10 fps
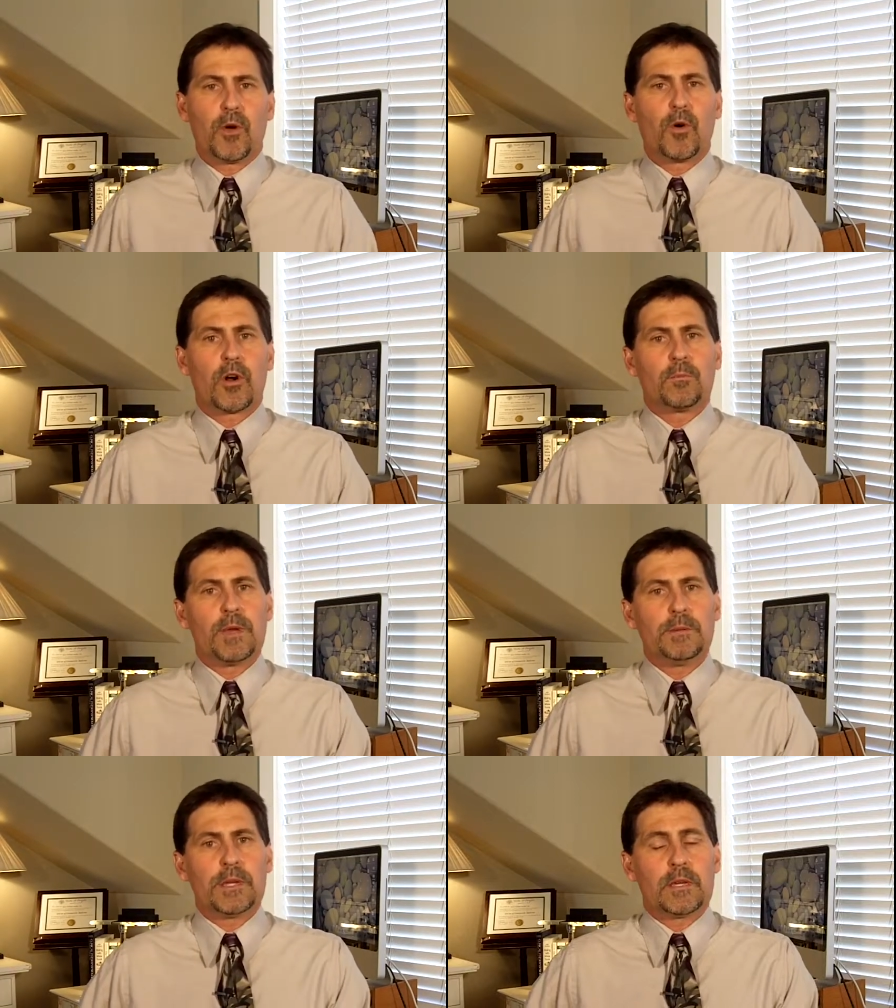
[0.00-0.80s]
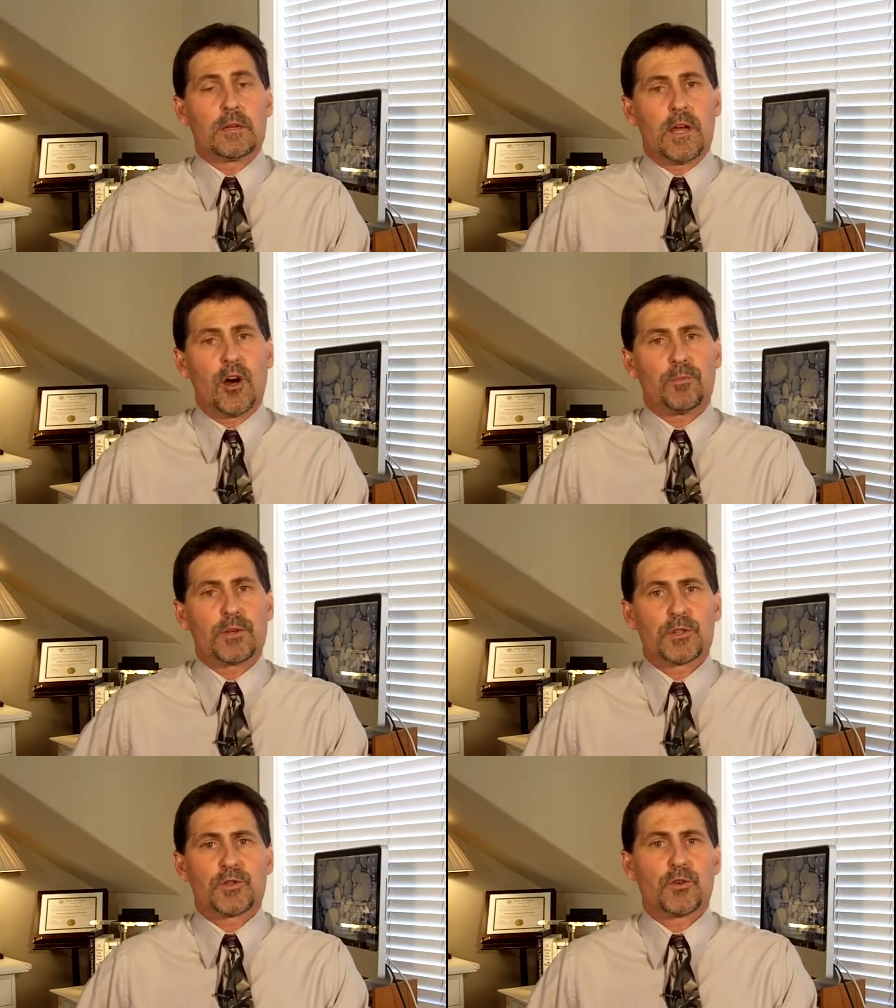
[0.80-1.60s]
or maybe
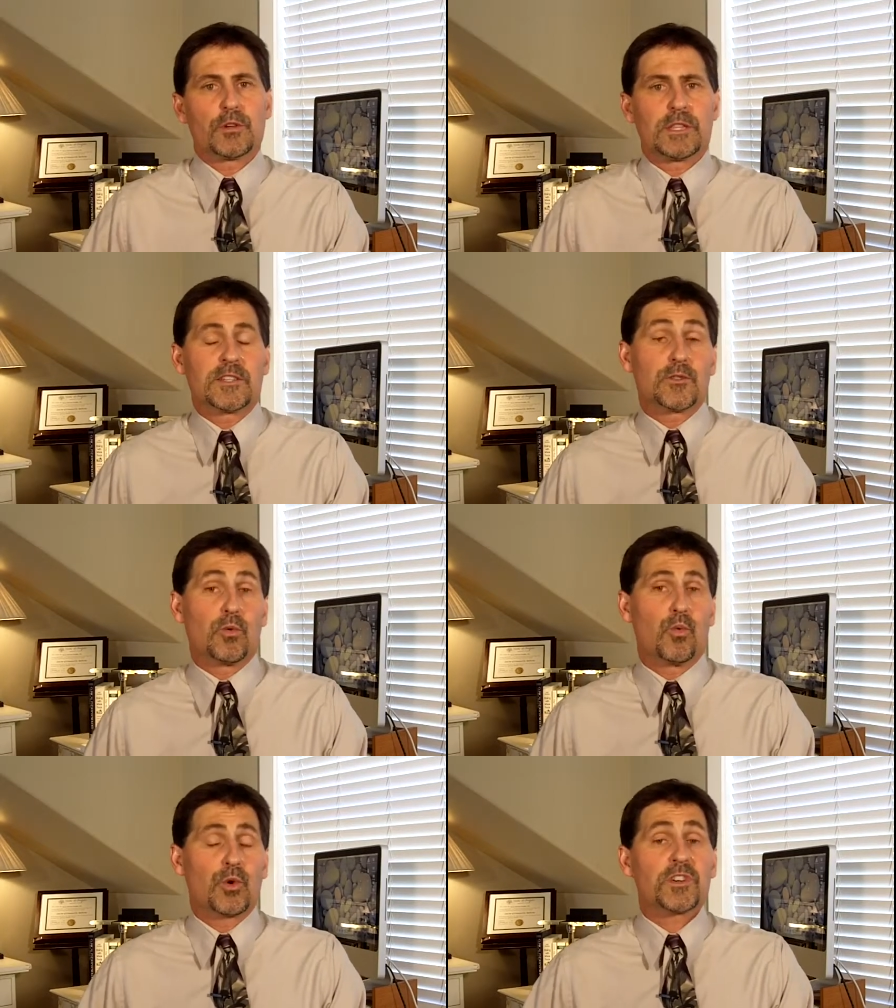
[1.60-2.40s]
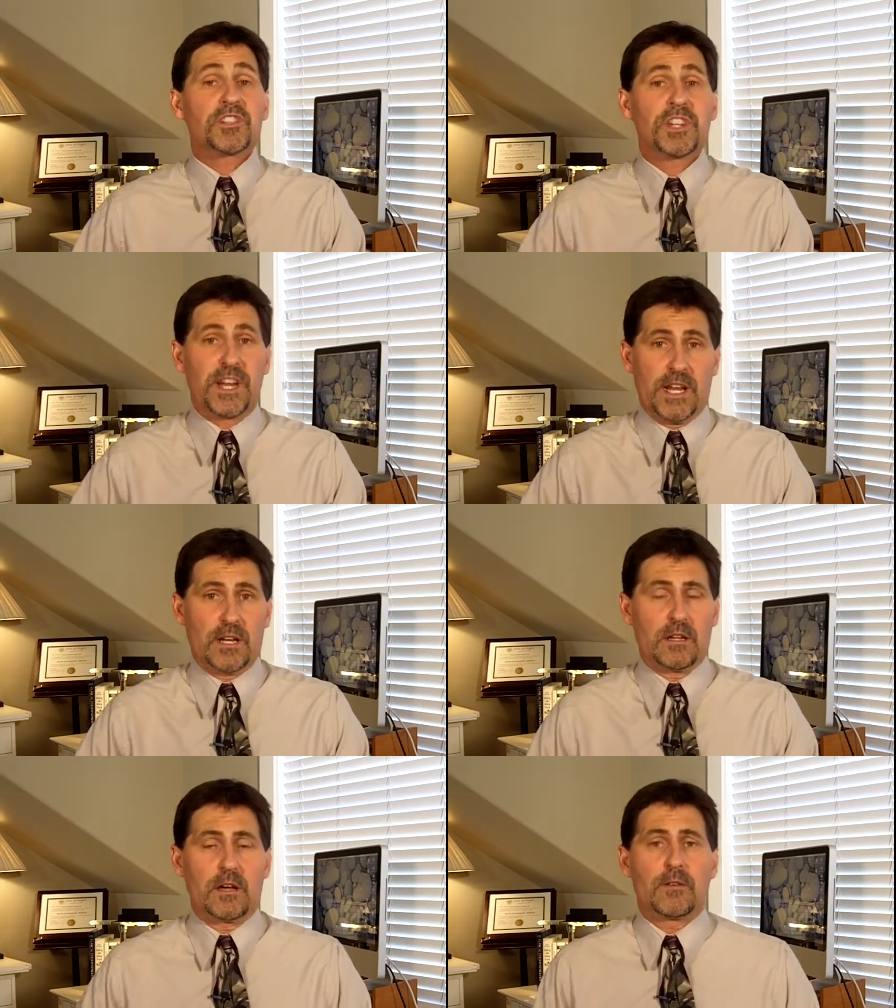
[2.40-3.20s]
help control at least the
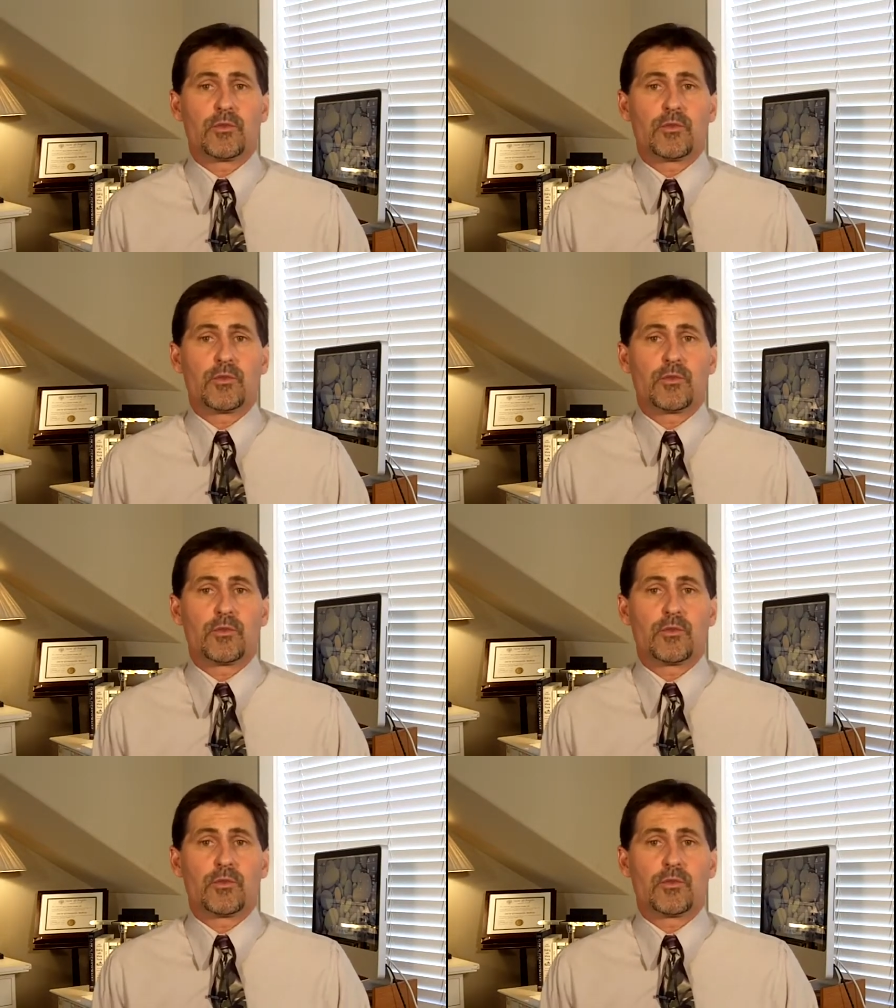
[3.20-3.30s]
worsening